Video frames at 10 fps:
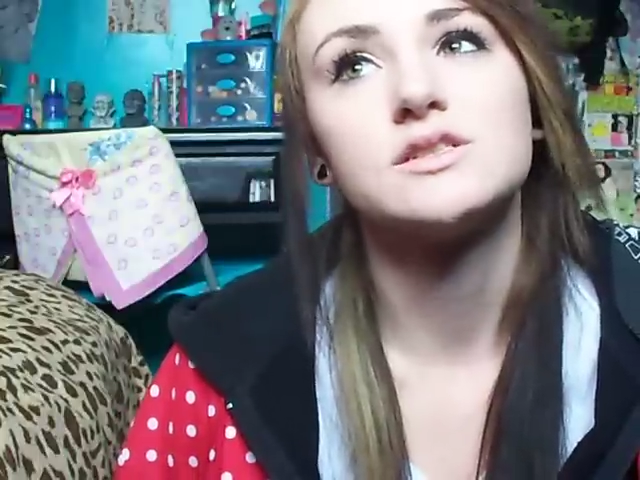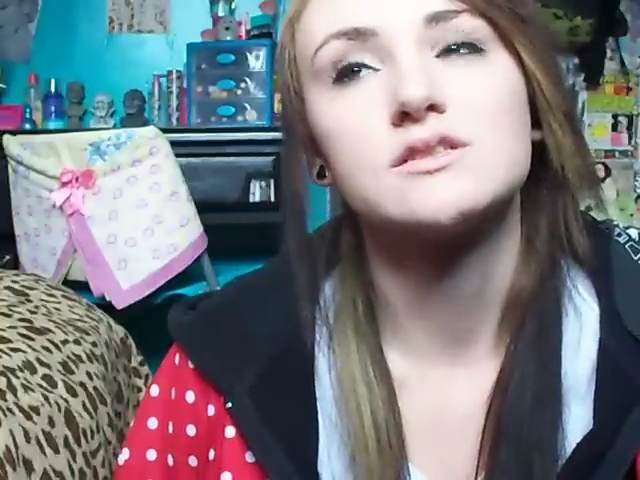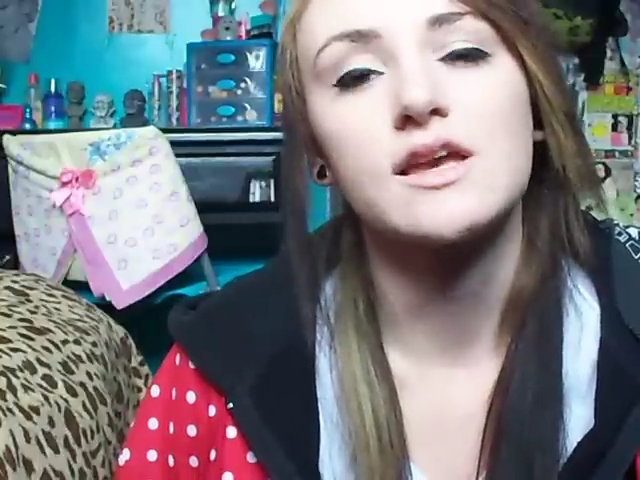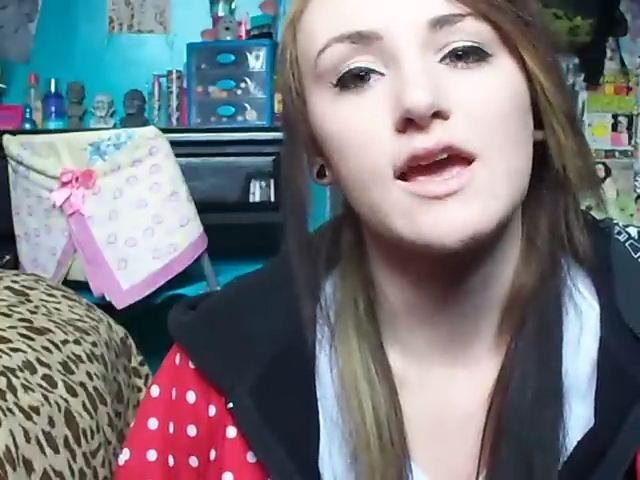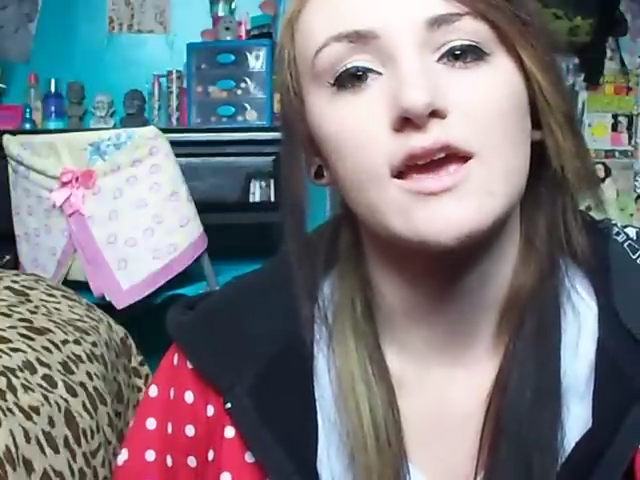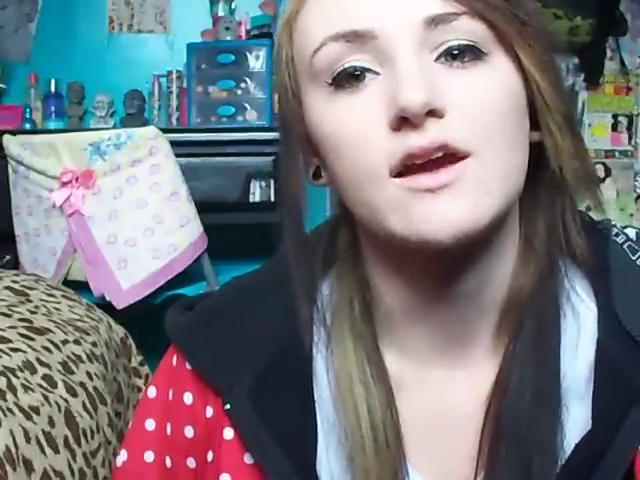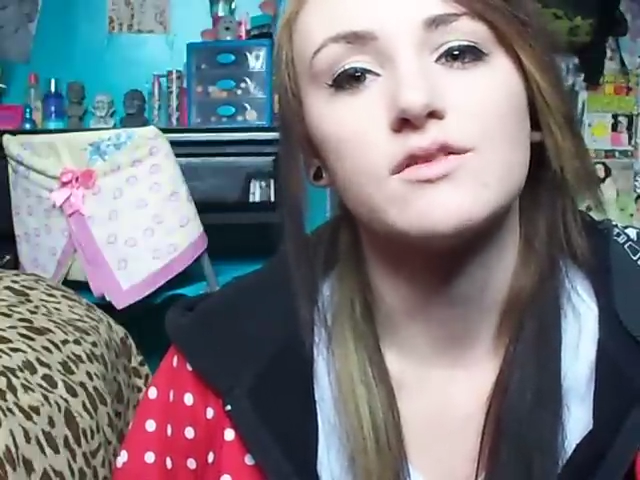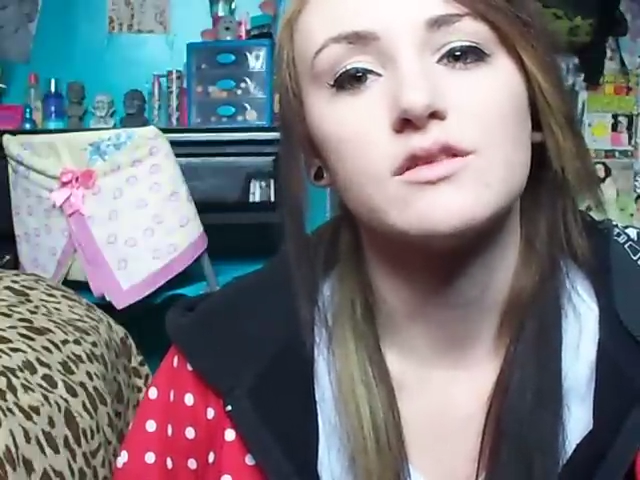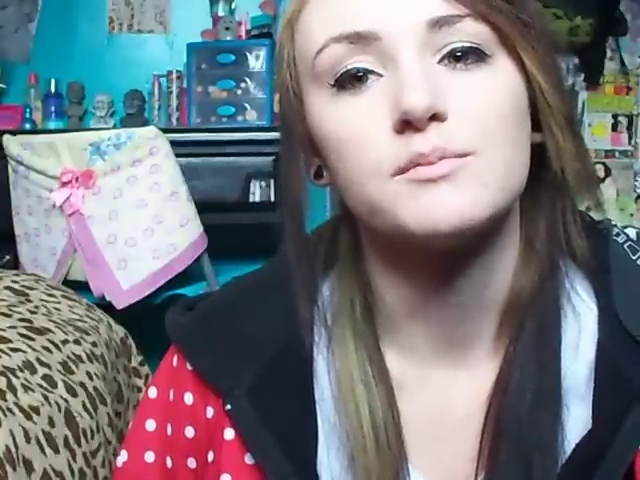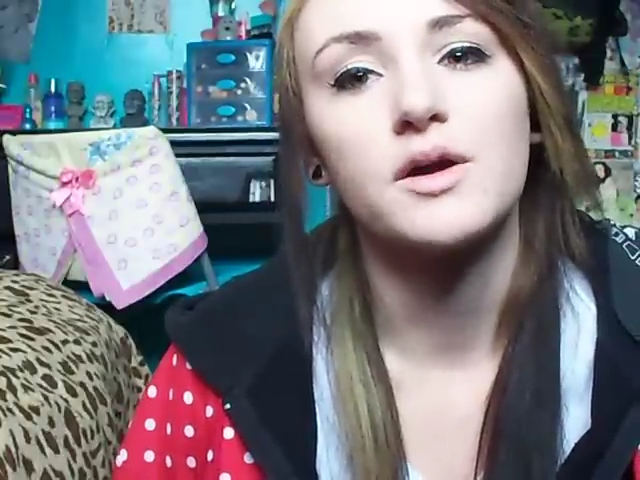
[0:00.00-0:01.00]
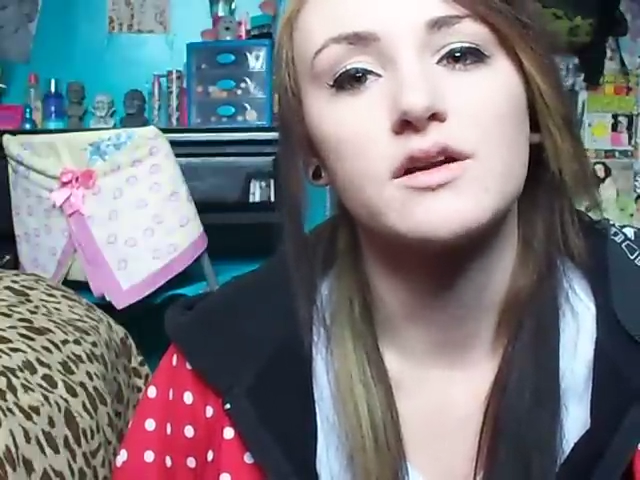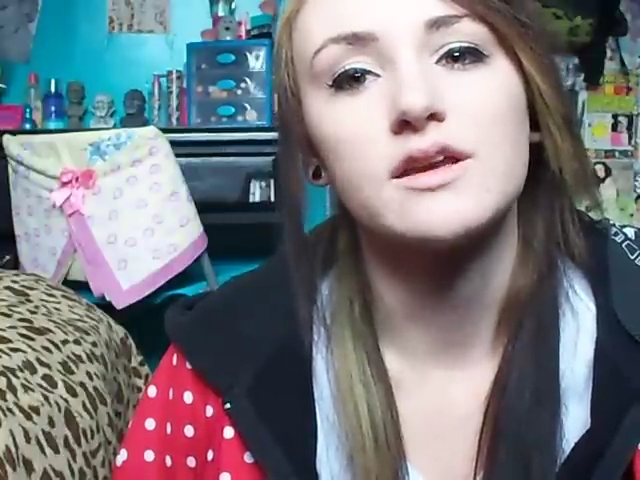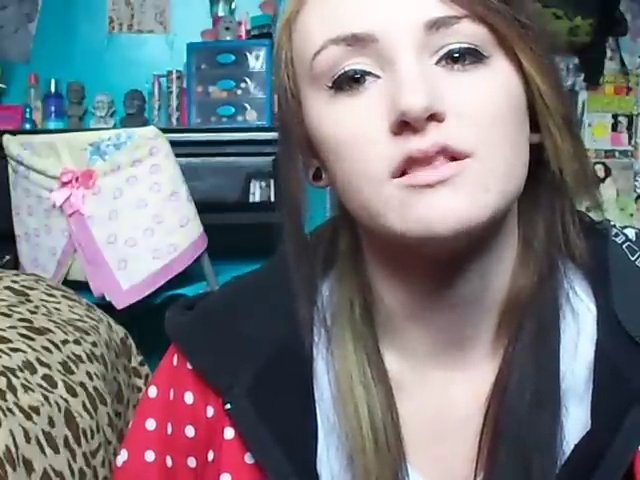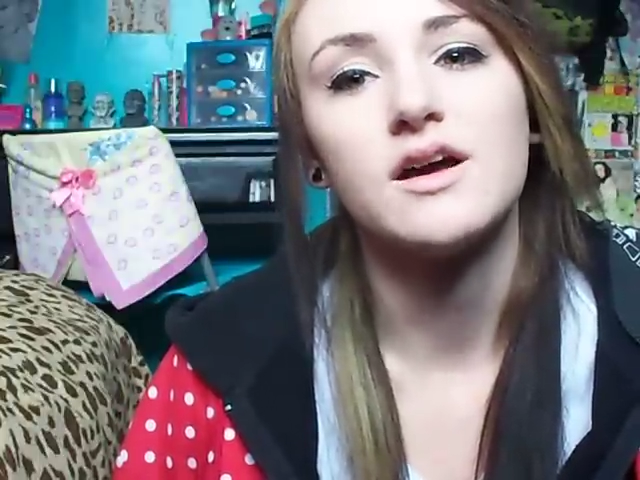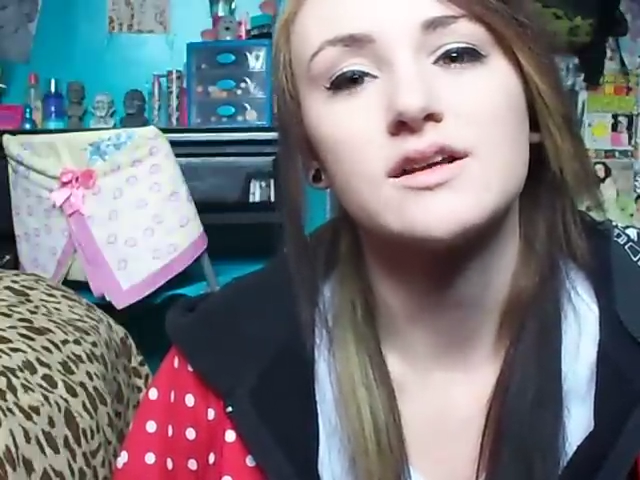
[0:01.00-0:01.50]
just like hang out in the
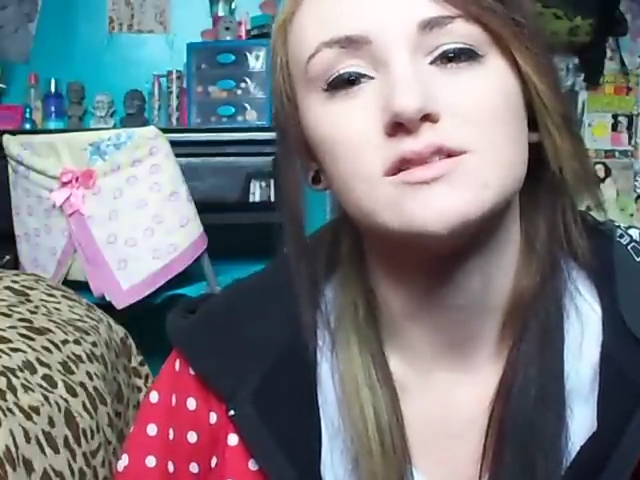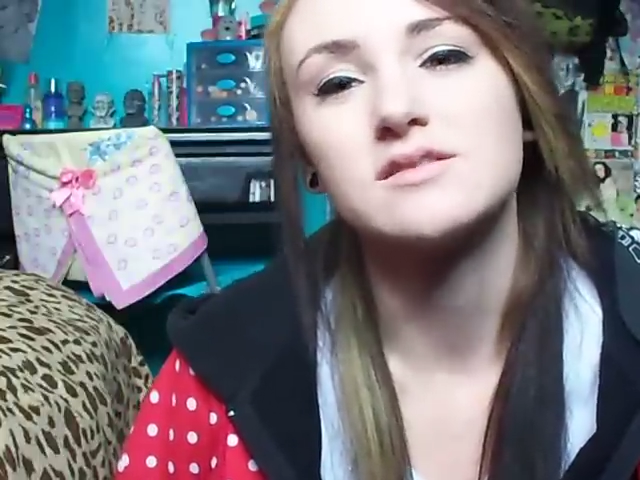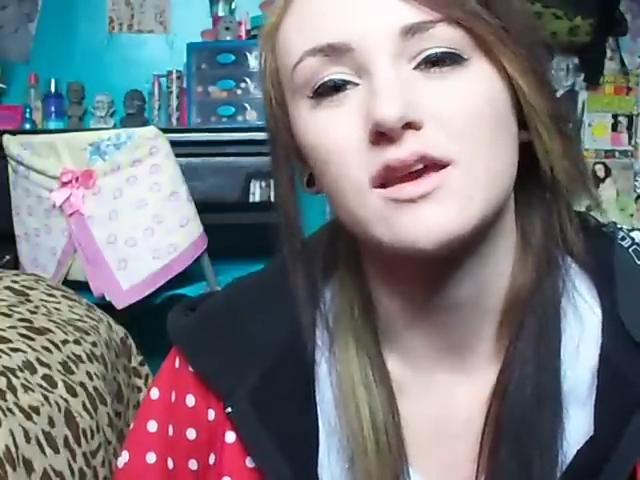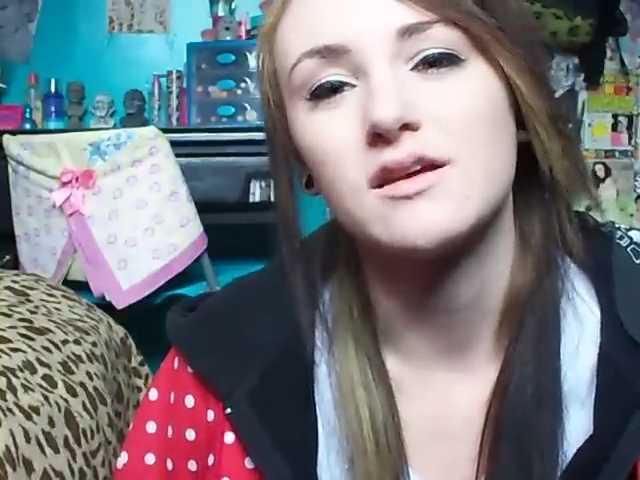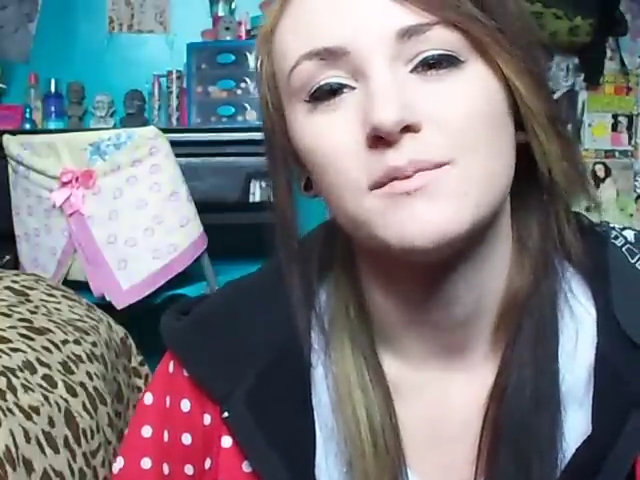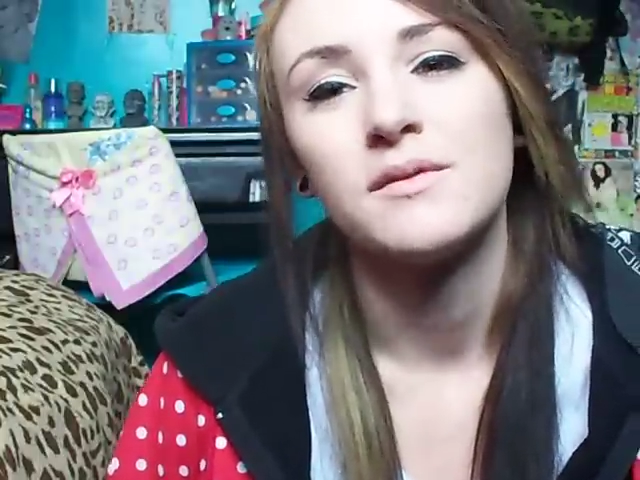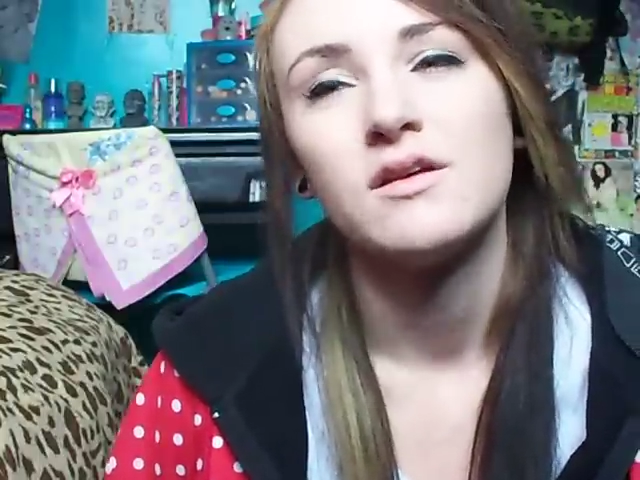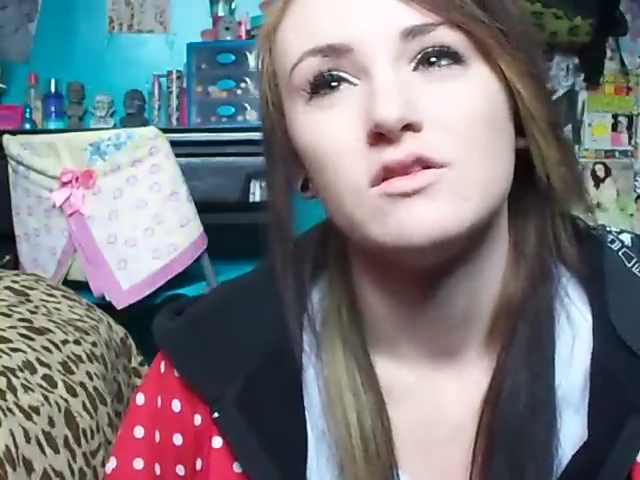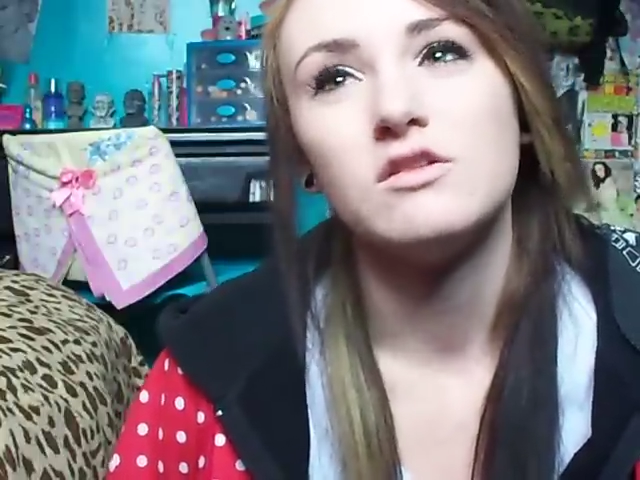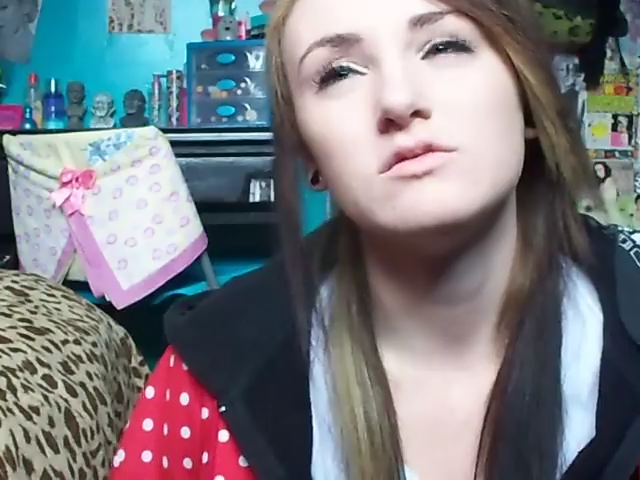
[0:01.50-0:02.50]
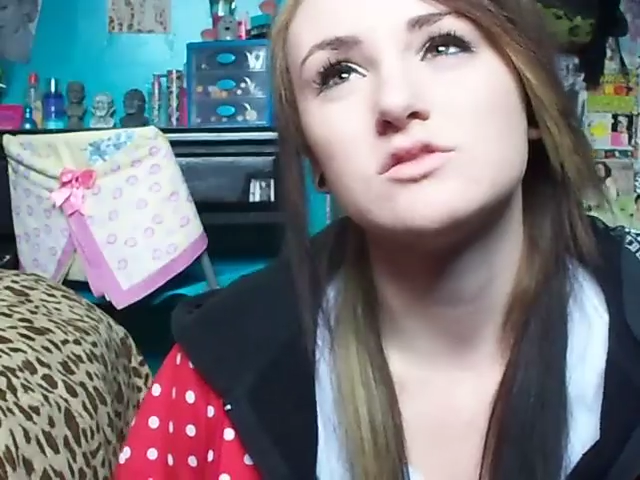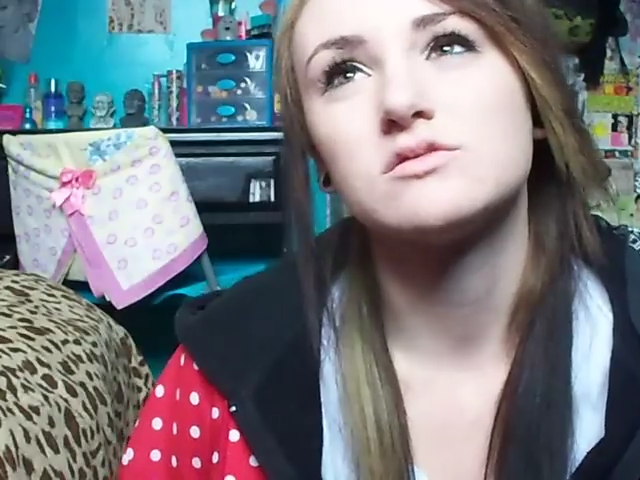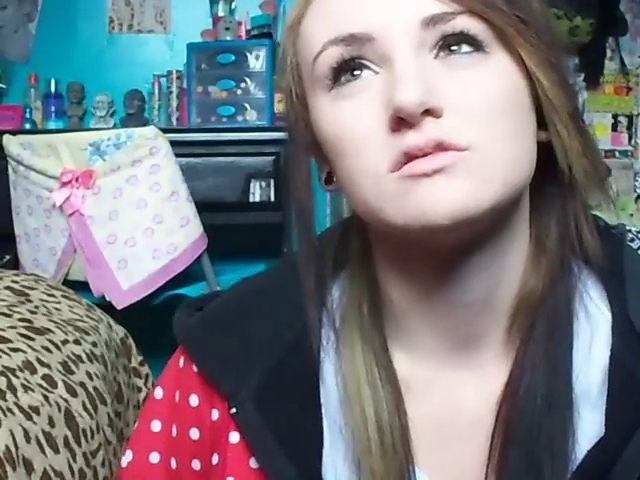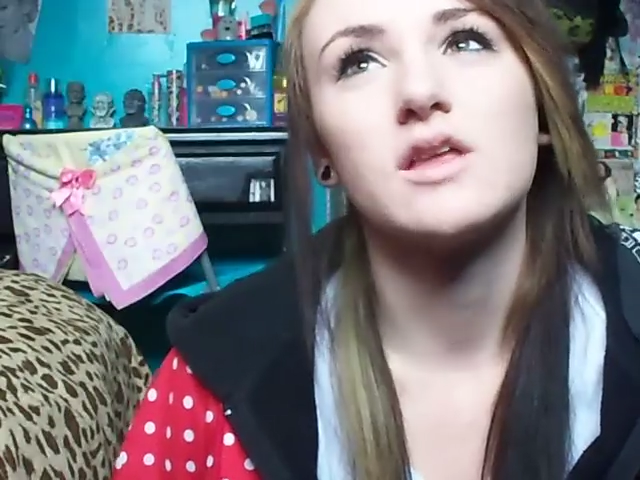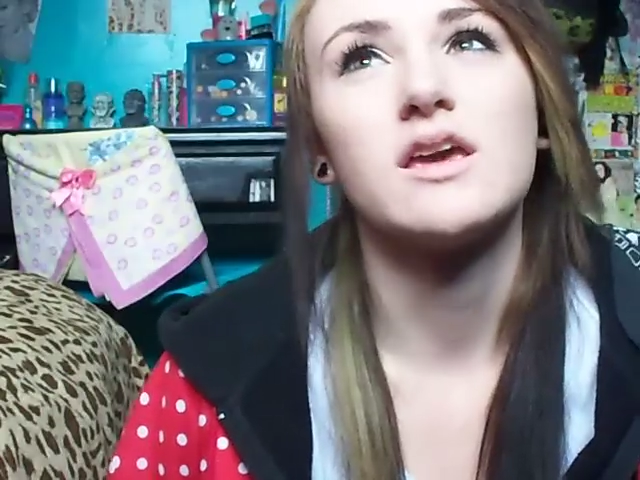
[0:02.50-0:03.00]
parking lot because like no one was
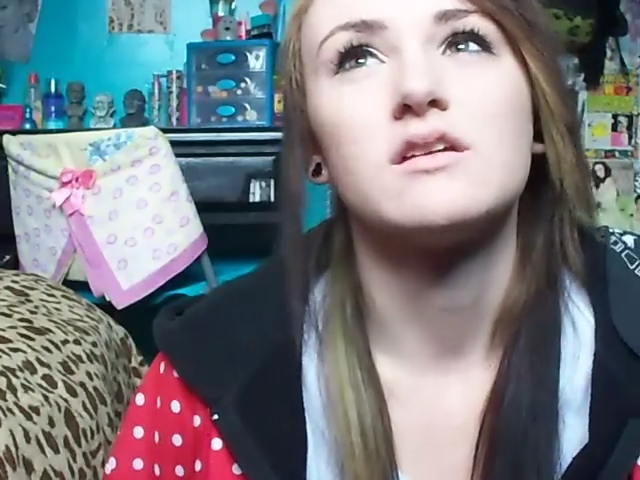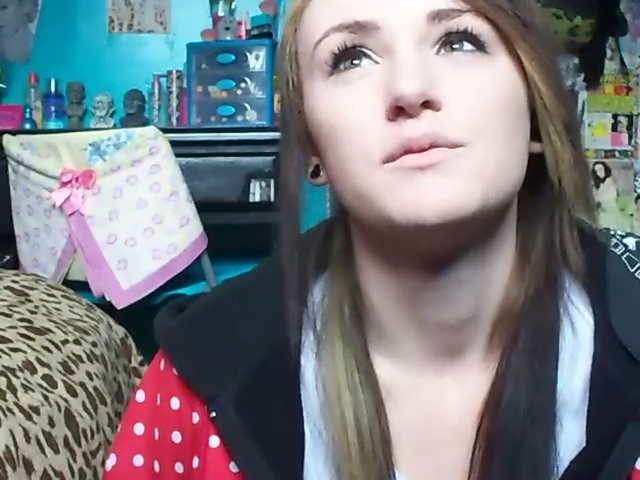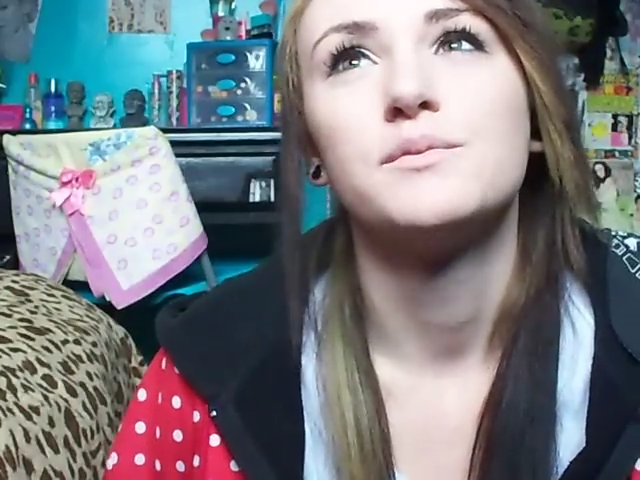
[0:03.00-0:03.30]
like